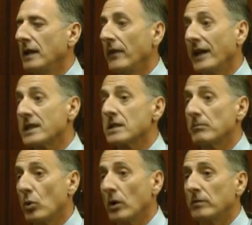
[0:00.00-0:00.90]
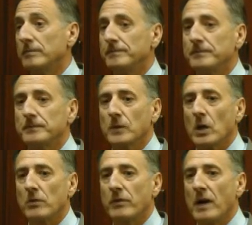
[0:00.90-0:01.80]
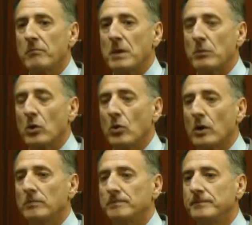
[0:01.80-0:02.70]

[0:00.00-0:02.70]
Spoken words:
And that's important on a 5-member court.